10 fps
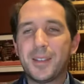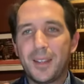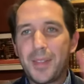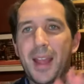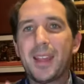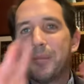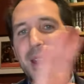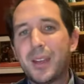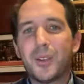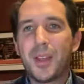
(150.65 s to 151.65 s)
That came
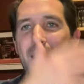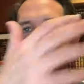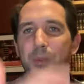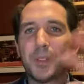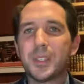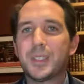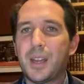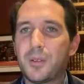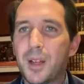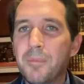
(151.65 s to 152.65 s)
later, the Gospels,
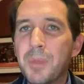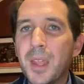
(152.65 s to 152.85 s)
etc.